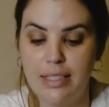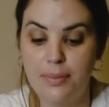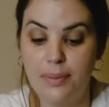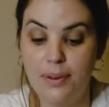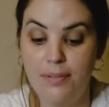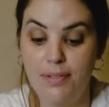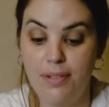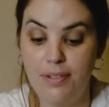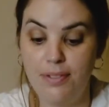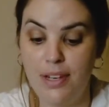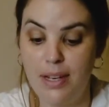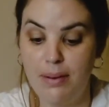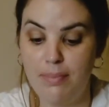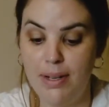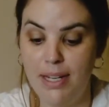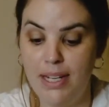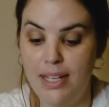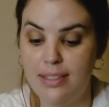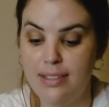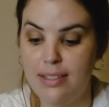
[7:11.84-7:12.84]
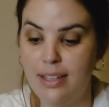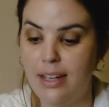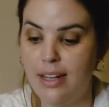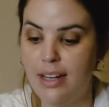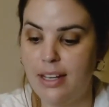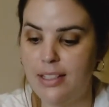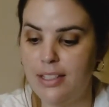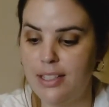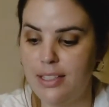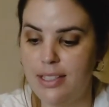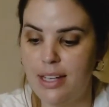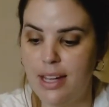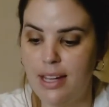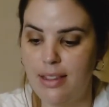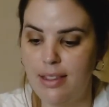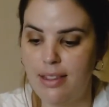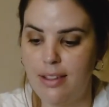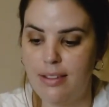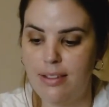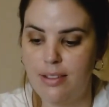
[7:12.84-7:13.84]
been 15 minutes, and I just
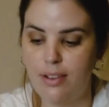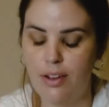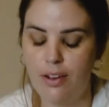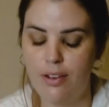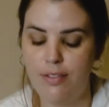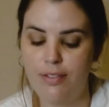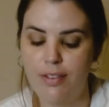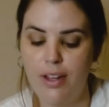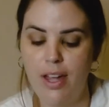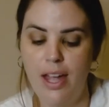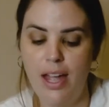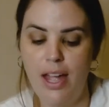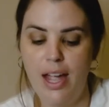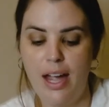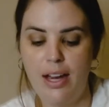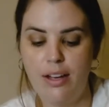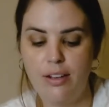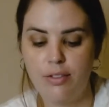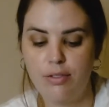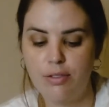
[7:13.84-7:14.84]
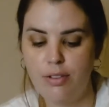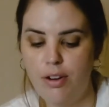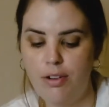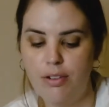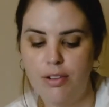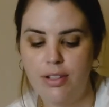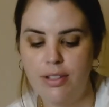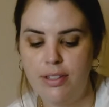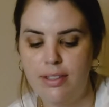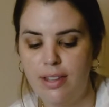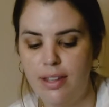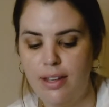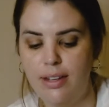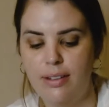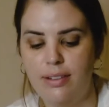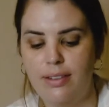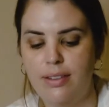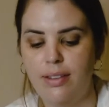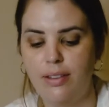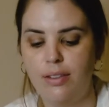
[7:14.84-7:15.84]
take these off, and you'll notice that
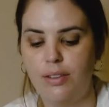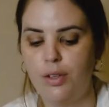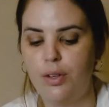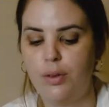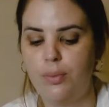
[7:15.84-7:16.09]
it's a little